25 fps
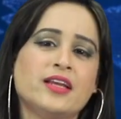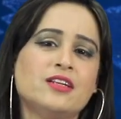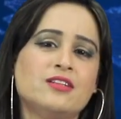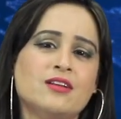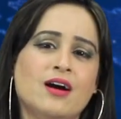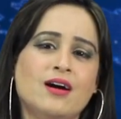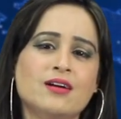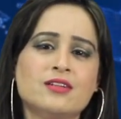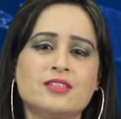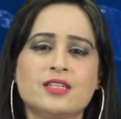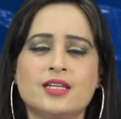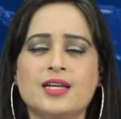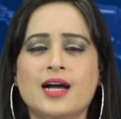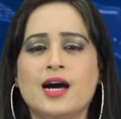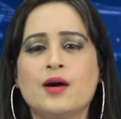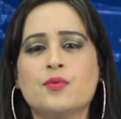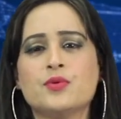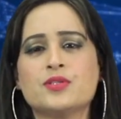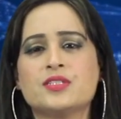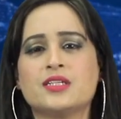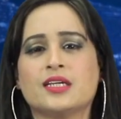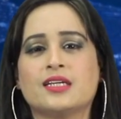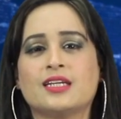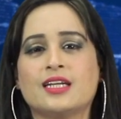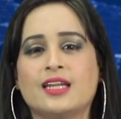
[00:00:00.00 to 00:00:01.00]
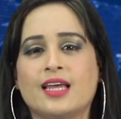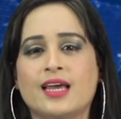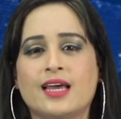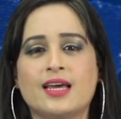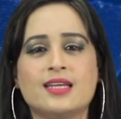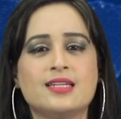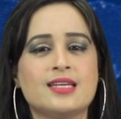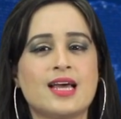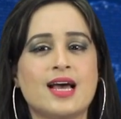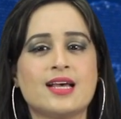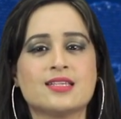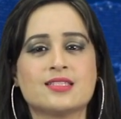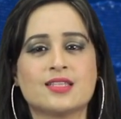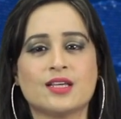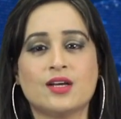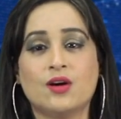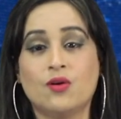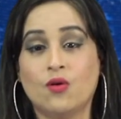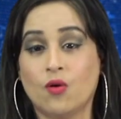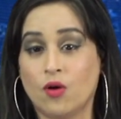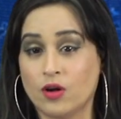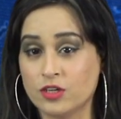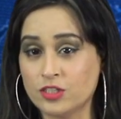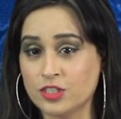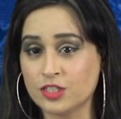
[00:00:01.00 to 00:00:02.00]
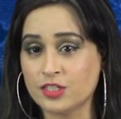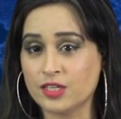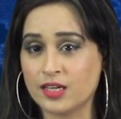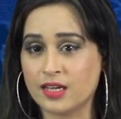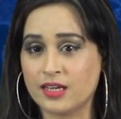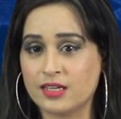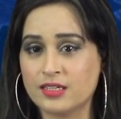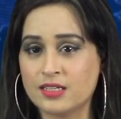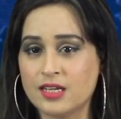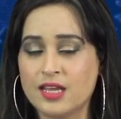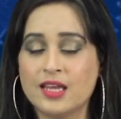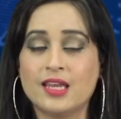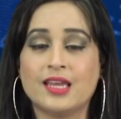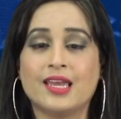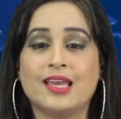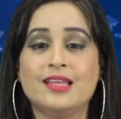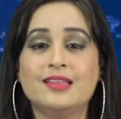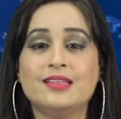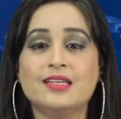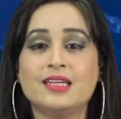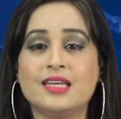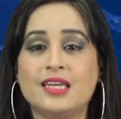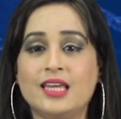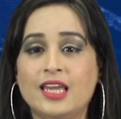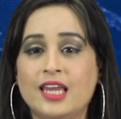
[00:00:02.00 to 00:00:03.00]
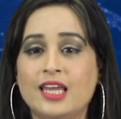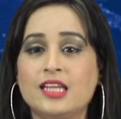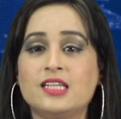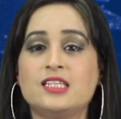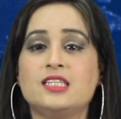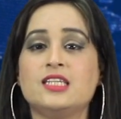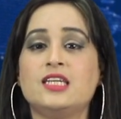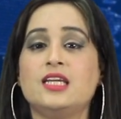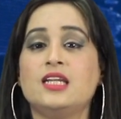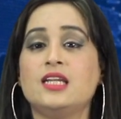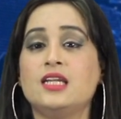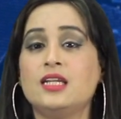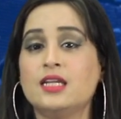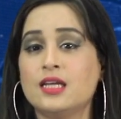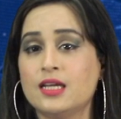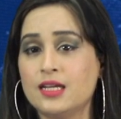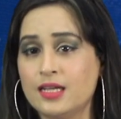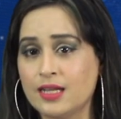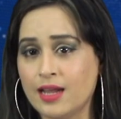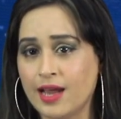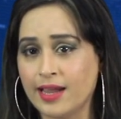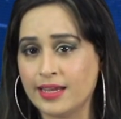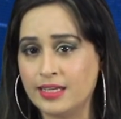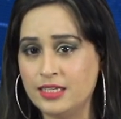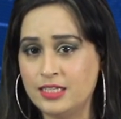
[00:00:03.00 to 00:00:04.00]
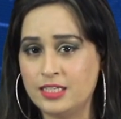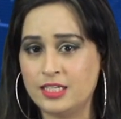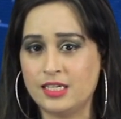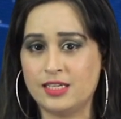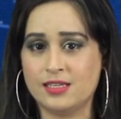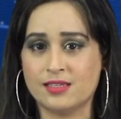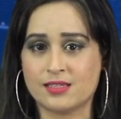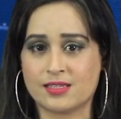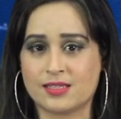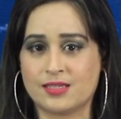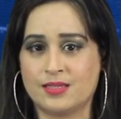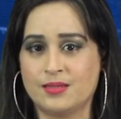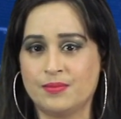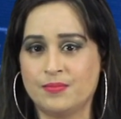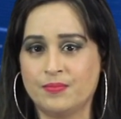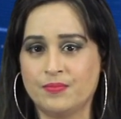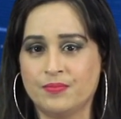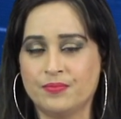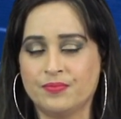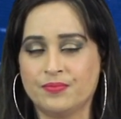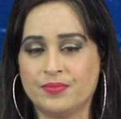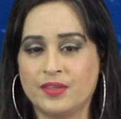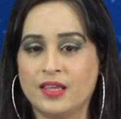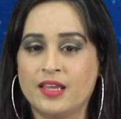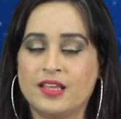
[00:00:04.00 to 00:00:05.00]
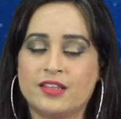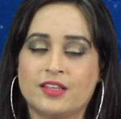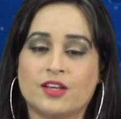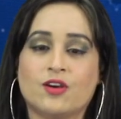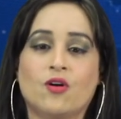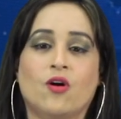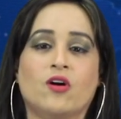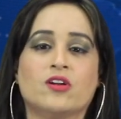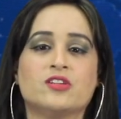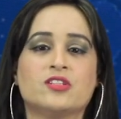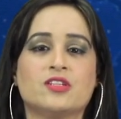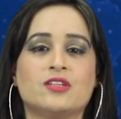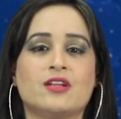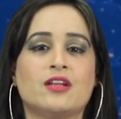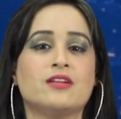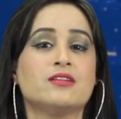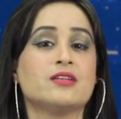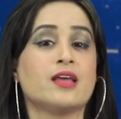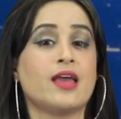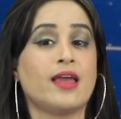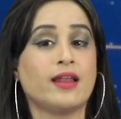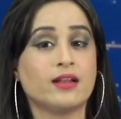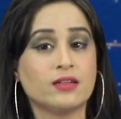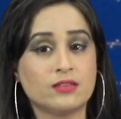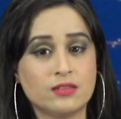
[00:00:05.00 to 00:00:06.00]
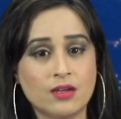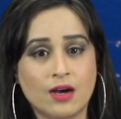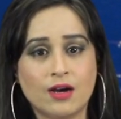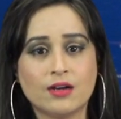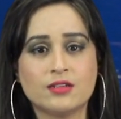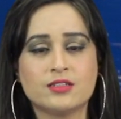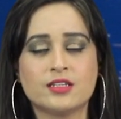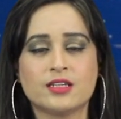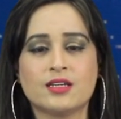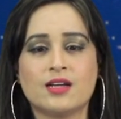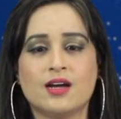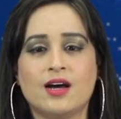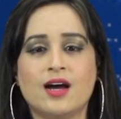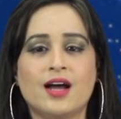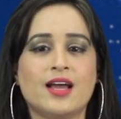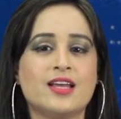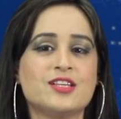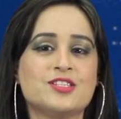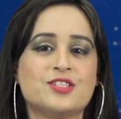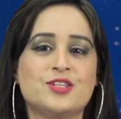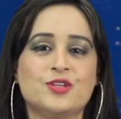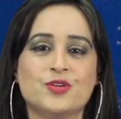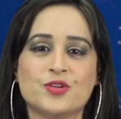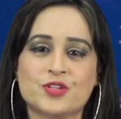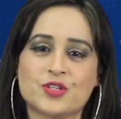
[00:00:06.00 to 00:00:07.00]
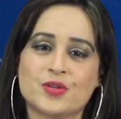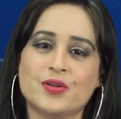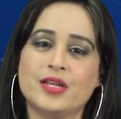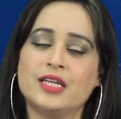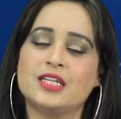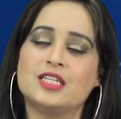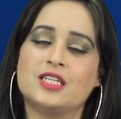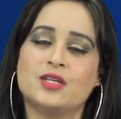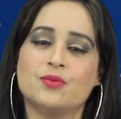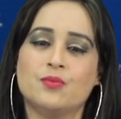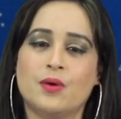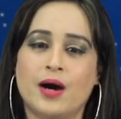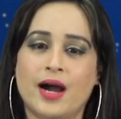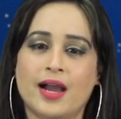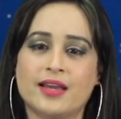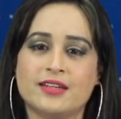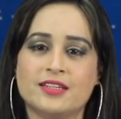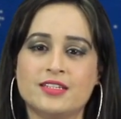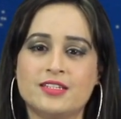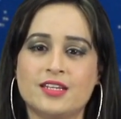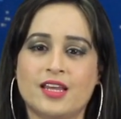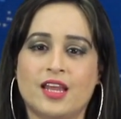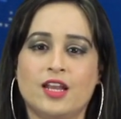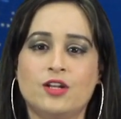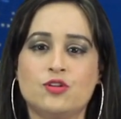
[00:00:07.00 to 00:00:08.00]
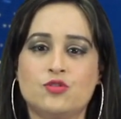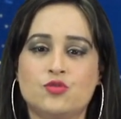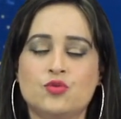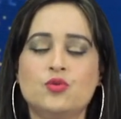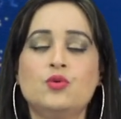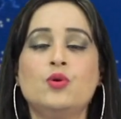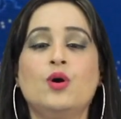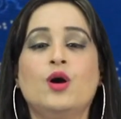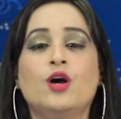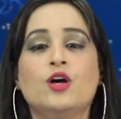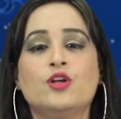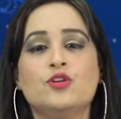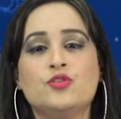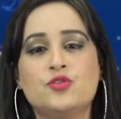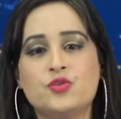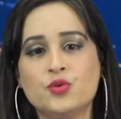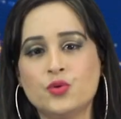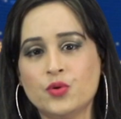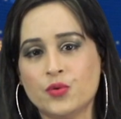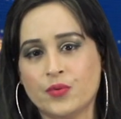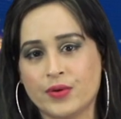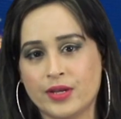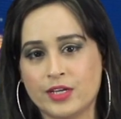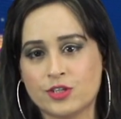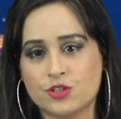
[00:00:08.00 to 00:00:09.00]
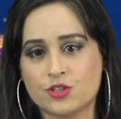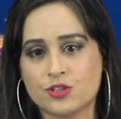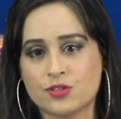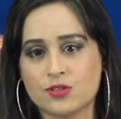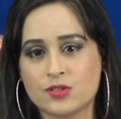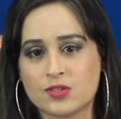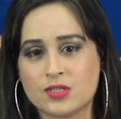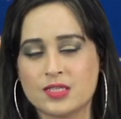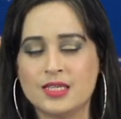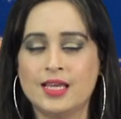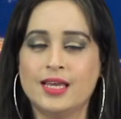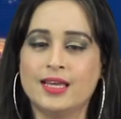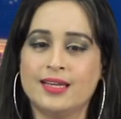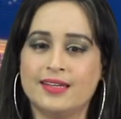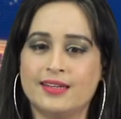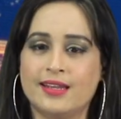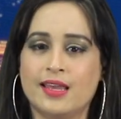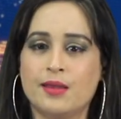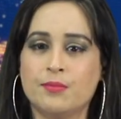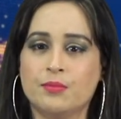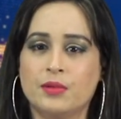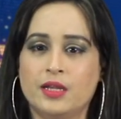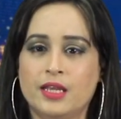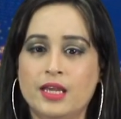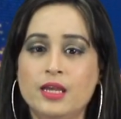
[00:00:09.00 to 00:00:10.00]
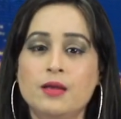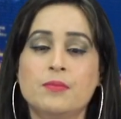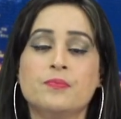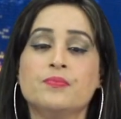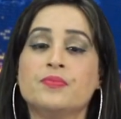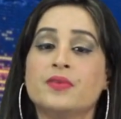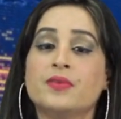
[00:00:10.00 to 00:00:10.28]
Antarctica was declared as the continent in the 1890s. The continent Antarctica is usually divided into 2 regions, namely